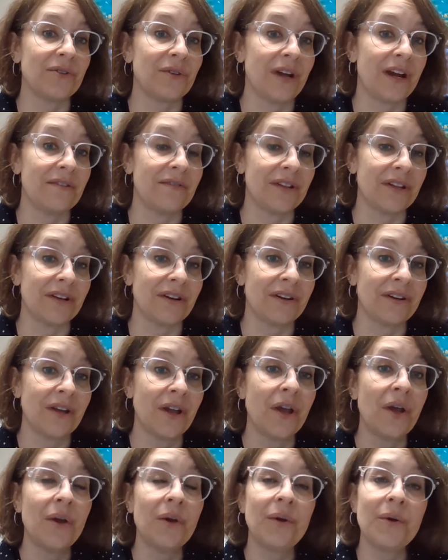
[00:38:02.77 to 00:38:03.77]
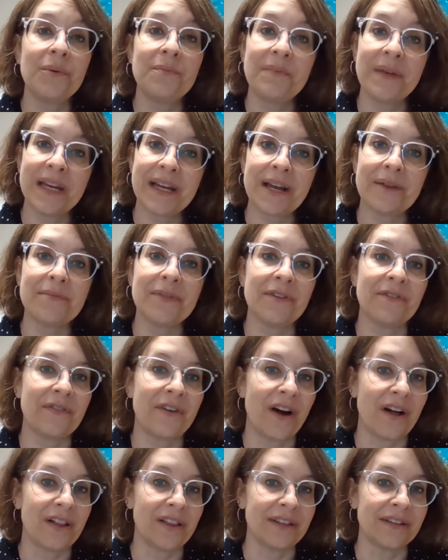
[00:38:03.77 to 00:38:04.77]
traveler, who pick up the
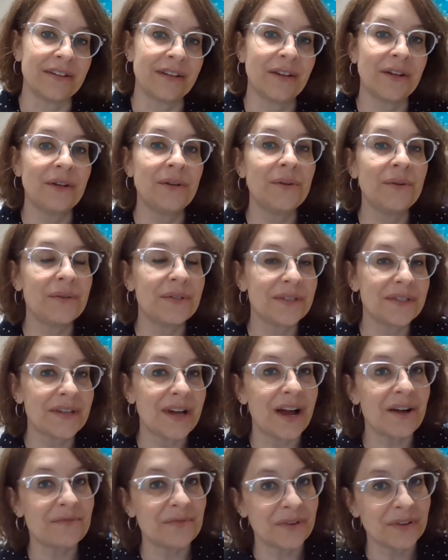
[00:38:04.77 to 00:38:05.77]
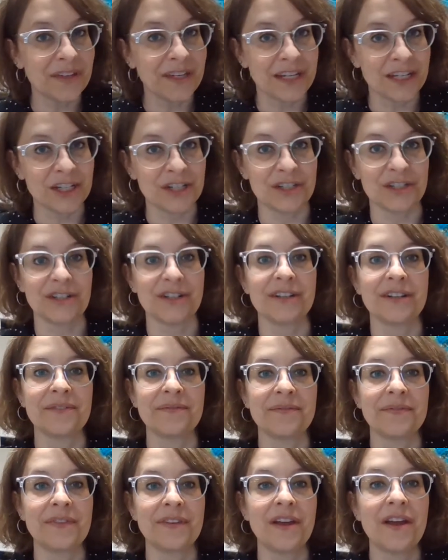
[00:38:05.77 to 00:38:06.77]
fallen, who stop for the injured,
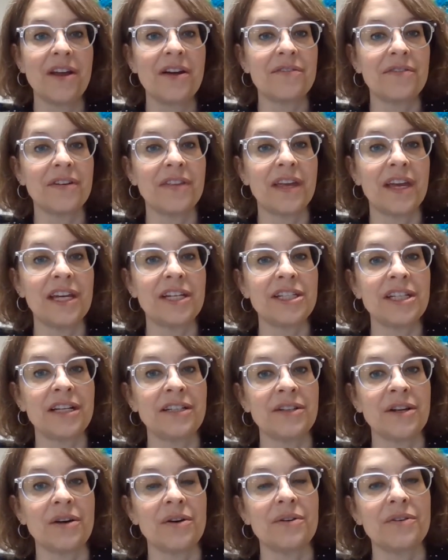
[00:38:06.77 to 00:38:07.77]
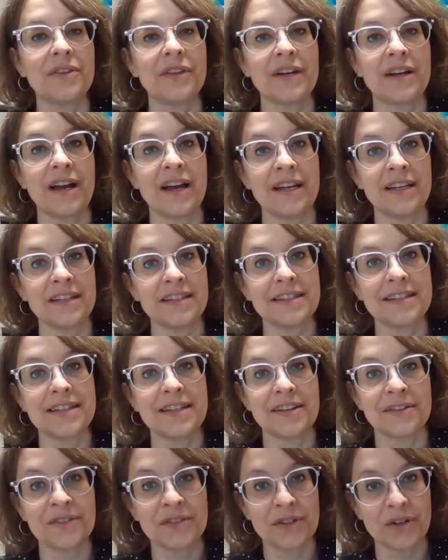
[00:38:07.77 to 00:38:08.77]
for they shall know the kindness
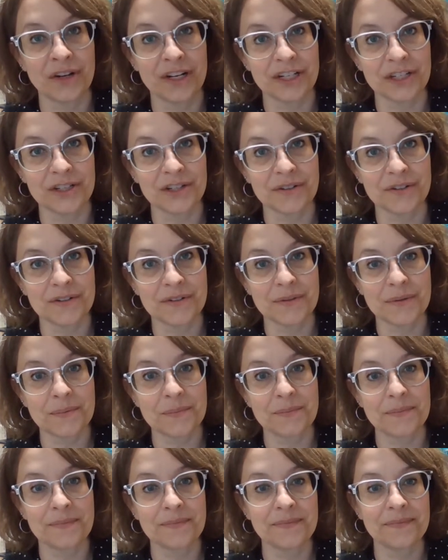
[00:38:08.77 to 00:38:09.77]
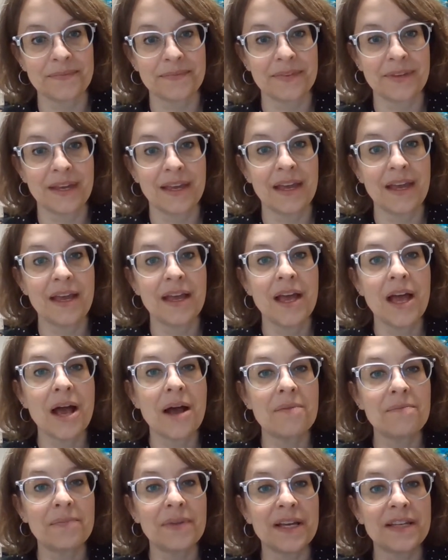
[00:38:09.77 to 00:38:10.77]
of strangers.
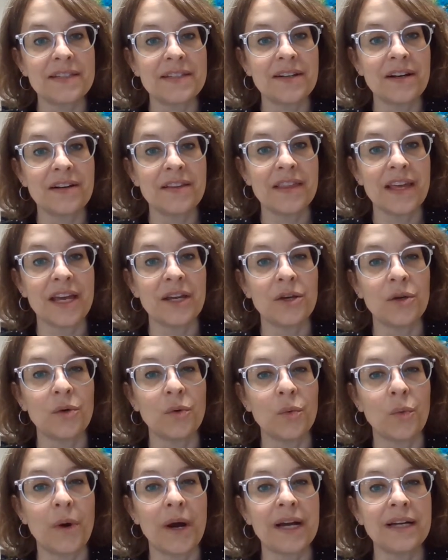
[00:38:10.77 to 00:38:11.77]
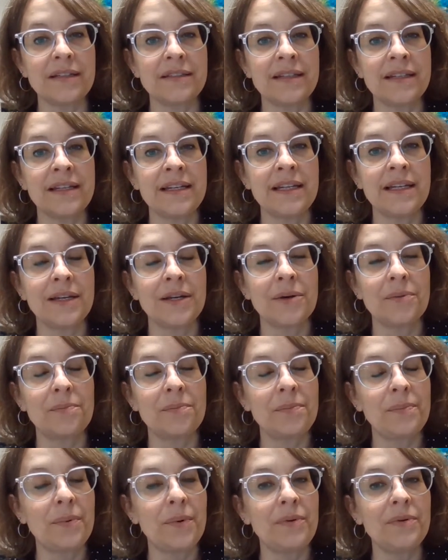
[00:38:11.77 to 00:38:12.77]
Blessed are they who wildly,
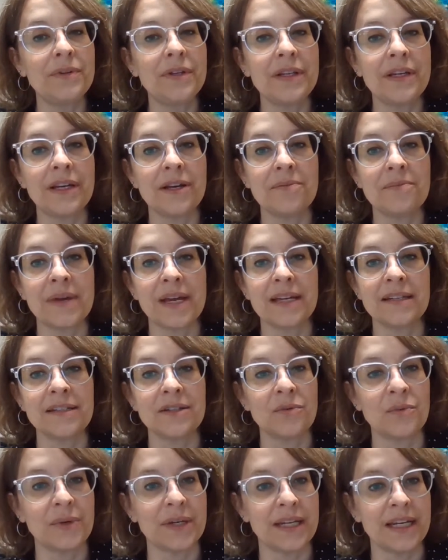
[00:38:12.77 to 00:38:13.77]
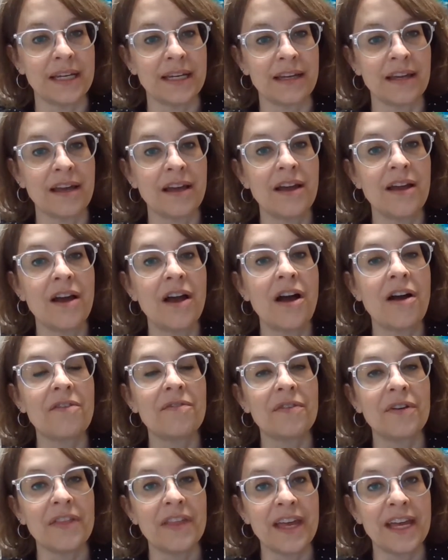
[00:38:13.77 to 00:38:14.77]
boldly abandon winning,
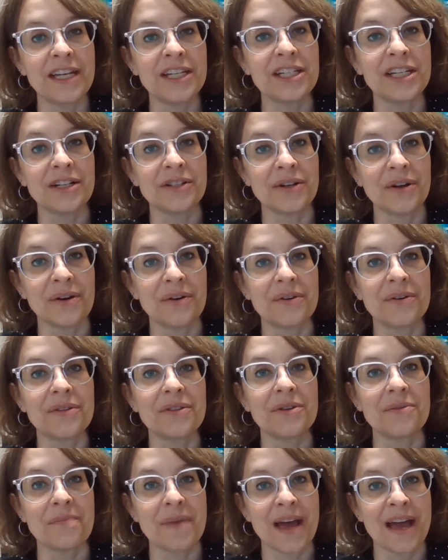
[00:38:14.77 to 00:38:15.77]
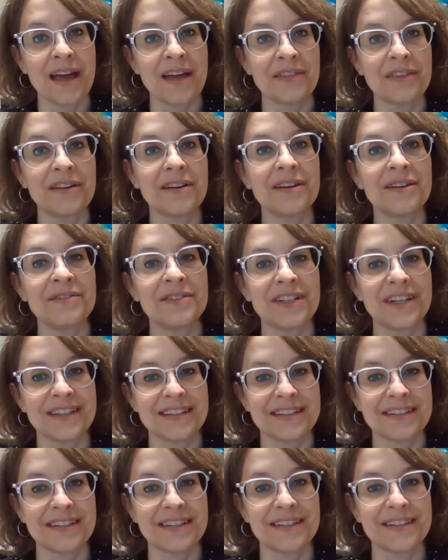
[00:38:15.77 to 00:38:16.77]
for they shall know the path of
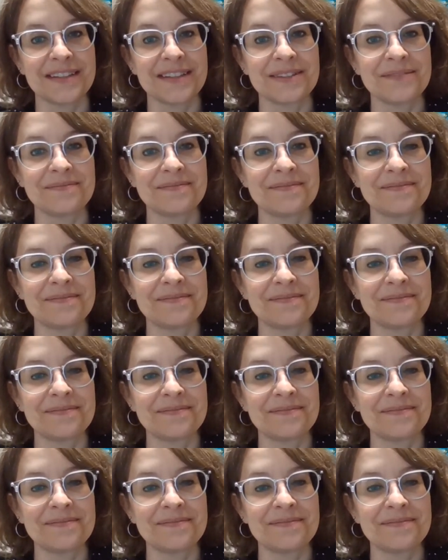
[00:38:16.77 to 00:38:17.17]
justice.